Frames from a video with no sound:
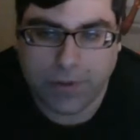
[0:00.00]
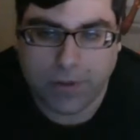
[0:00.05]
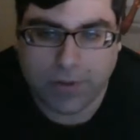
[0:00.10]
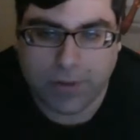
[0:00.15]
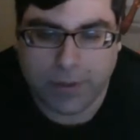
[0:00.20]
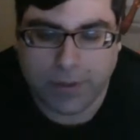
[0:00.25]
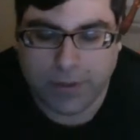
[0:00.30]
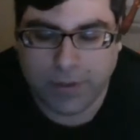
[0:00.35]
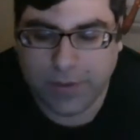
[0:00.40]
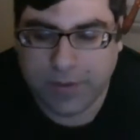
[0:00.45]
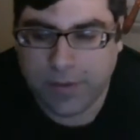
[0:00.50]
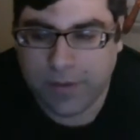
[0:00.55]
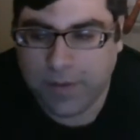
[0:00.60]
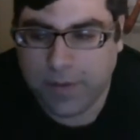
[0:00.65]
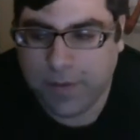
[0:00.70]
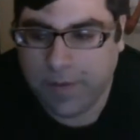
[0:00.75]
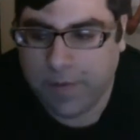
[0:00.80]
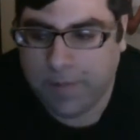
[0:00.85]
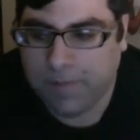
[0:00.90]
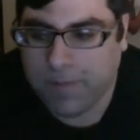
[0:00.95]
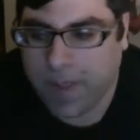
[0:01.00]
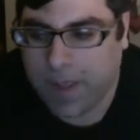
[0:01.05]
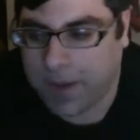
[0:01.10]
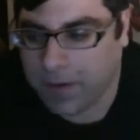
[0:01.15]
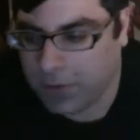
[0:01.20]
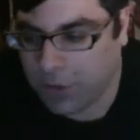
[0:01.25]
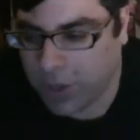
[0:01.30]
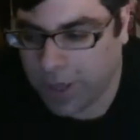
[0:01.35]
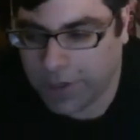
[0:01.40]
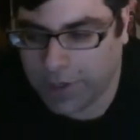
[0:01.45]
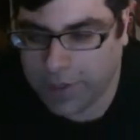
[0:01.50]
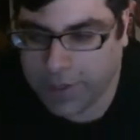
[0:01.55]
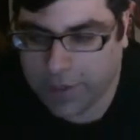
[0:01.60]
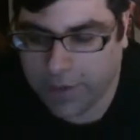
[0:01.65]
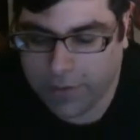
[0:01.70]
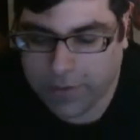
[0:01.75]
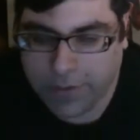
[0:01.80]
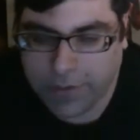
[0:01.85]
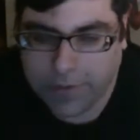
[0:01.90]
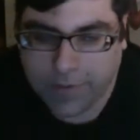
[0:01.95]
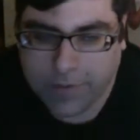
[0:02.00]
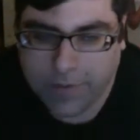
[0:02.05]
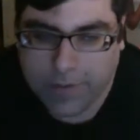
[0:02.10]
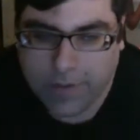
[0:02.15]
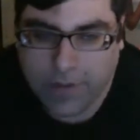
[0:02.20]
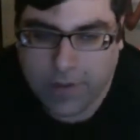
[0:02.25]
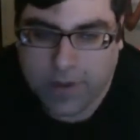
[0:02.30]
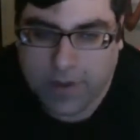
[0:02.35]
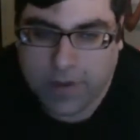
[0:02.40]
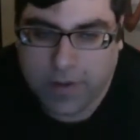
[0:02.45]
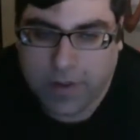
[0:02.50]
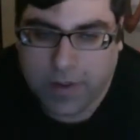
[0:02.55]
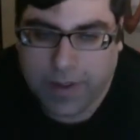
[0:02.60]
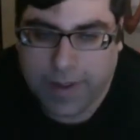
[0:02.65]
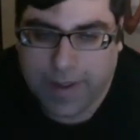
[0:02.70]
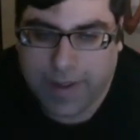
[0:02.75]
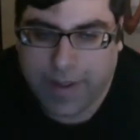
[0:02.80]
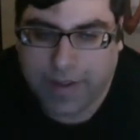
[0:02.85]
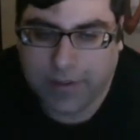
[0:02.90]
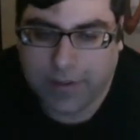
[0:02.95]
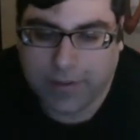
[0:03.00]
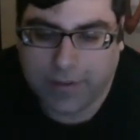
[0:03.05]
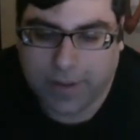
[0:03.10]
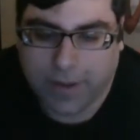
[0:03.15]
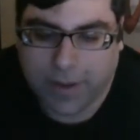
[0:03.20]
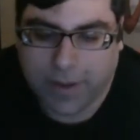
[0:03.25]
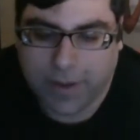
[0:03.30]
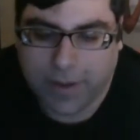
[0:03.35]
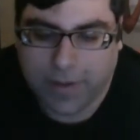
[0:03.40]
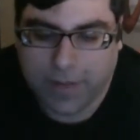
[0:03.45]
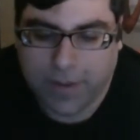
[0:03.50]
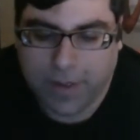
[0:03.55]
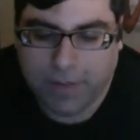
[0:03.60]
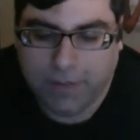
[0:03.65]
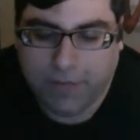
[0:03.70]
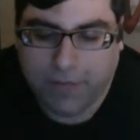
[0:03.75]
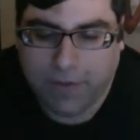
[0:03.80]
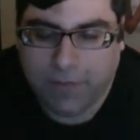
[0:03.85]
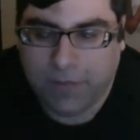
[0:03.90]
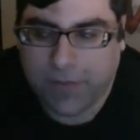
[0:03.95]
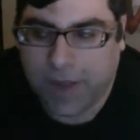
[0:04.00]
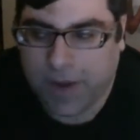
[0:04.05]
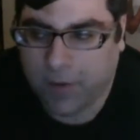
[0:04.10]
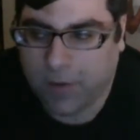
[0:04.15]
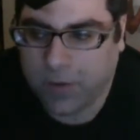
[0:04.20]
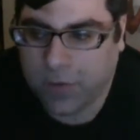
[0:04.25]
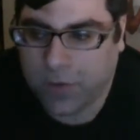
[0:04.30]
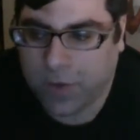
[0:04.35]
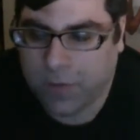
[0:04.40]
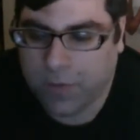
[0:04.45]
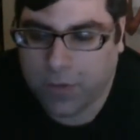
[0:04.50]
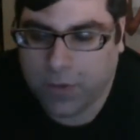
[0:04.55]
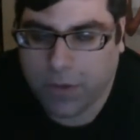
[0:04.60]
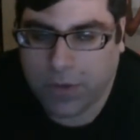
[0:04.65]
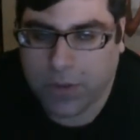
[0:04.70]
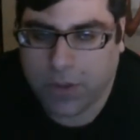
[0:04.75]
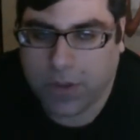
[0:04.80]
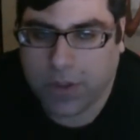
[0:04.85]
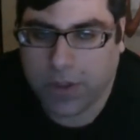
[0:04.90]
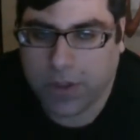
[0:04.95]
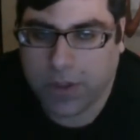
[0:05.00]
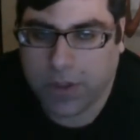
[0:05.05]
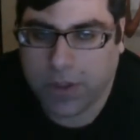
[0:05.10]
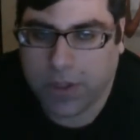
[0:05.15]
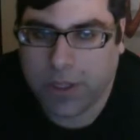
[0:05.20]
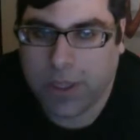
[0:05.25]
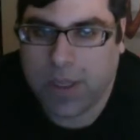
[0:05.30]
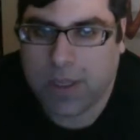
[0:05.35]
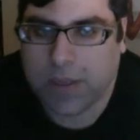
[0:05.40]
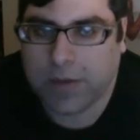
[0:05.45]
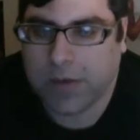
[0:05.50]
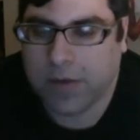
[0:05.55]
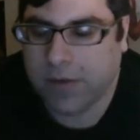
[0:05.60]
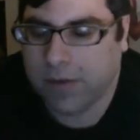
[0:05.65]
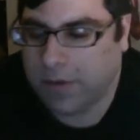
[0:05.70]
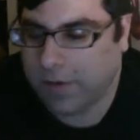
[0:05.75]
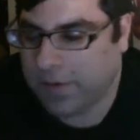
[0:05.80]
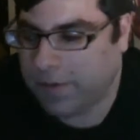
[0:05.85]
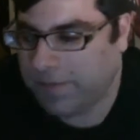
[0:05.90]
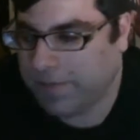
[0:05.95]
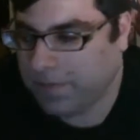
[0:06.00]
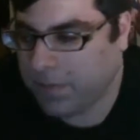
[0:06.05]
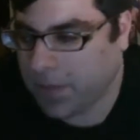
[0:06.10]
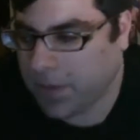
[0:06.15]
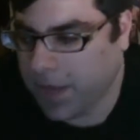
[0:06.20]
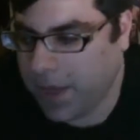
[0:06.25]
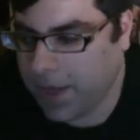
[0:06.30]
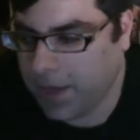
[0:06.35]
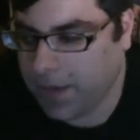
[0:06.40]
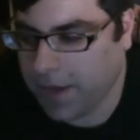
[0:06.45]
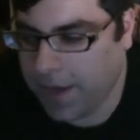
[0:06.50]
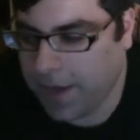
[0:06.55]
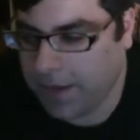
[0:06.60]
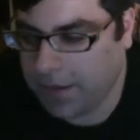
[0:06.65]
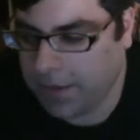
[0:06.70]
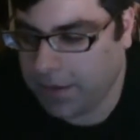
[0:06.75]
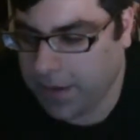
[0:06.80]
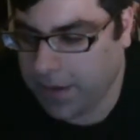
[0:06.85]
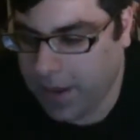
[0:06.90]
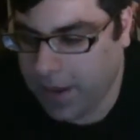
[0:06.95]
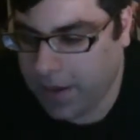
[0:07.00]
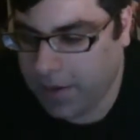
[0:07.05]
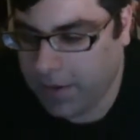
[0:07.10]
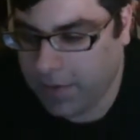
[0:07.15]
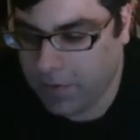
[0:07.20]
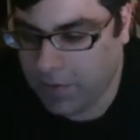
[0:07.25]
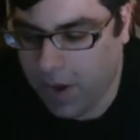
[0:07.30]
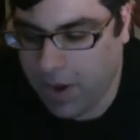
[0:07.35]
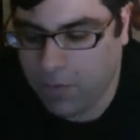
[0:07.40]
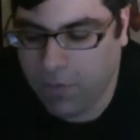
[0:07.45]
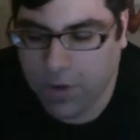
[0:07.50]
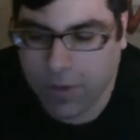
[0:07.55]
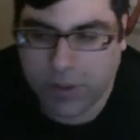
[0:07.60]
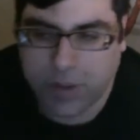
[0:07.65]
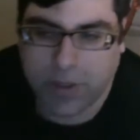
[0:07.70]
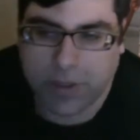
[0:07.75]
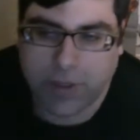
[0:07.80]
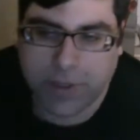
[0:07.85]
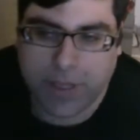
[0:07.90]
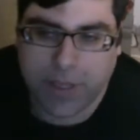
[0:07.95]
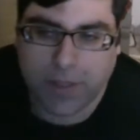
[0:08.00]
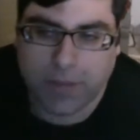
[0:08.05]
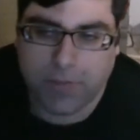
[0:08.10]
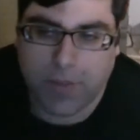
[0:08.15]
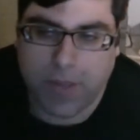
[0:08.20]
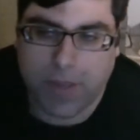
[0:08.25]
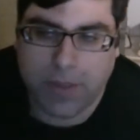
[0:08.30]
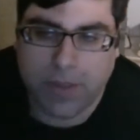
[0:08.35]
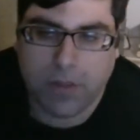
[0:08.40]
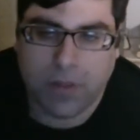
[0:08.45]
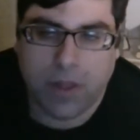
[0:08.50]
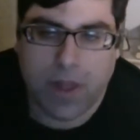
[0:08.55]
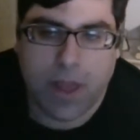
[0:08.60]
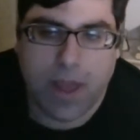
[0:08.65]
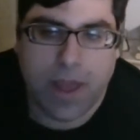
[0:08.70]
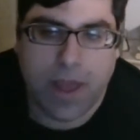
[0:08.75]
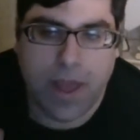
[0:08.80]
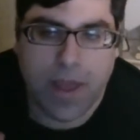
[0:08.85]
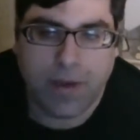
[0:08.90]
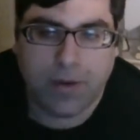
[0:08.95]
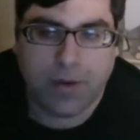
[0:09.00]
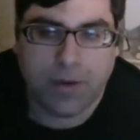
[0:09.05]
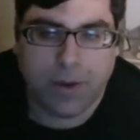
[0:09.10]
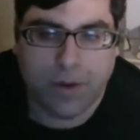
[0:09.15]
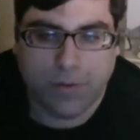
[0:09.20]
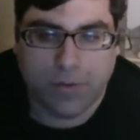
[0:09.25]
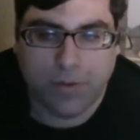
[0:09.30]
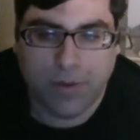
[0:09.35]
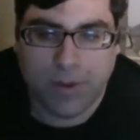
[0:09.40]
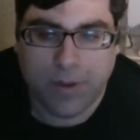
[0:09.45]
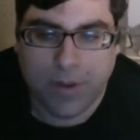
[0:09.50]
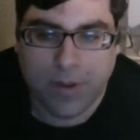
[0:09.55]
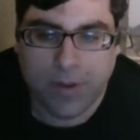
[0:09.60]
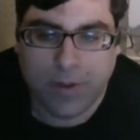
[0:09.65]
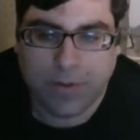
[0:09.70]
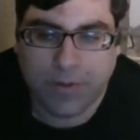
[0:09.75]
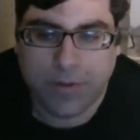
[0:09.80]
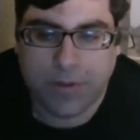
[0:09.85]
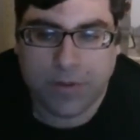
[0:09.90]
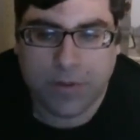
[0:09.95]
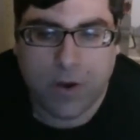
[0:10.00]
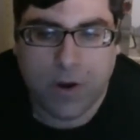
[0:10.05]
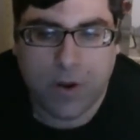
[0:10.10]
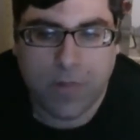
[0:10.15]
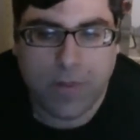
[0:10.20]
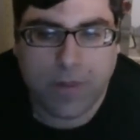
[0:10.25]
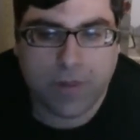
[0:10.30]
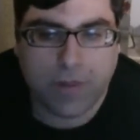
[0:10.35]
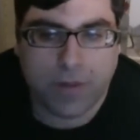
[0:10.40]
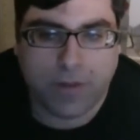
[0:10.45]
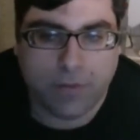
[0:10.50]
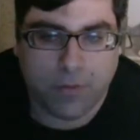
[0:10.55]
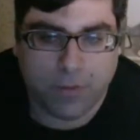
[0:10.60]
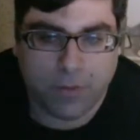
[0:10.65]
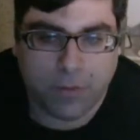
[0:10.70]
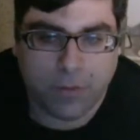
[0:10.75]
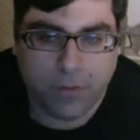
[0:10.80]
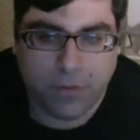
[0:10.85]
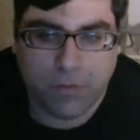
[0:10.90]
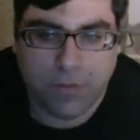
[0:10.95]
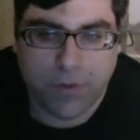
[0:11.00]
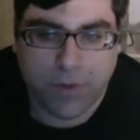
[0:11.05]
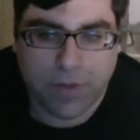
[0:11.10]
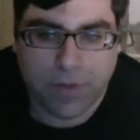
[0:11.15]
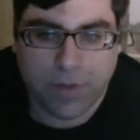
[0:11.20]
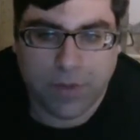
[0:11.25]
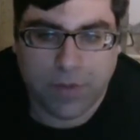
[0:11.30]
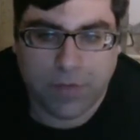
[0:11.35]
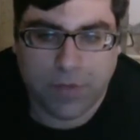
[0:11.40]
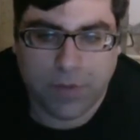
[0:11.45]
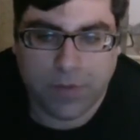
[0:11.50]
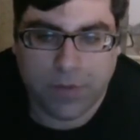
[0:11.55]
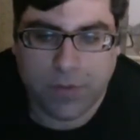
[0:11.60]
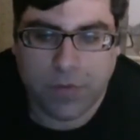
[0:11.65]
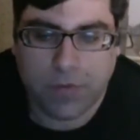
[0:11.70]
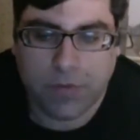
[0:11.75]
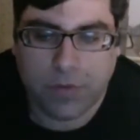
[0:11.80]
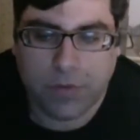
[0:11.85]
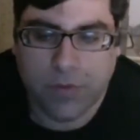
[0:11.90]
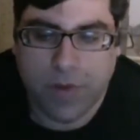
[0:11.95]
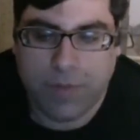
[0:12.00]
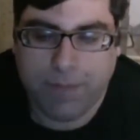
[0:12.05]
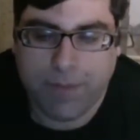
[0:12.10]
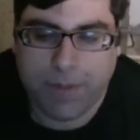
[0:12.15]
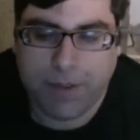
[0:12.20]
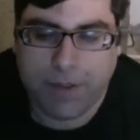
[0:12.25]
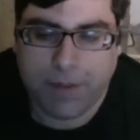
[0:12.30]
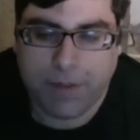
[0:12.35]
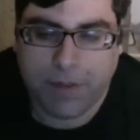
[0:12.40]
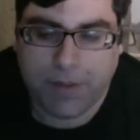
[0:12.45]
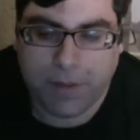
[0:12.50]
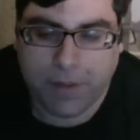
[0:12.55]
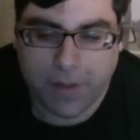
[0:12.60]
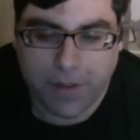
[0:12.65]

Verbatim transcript: Clinton and John Kerry. And if Donald Trump was to succeed, and what success means, I don't know. Disarming the North Koreans of their nuclear weapons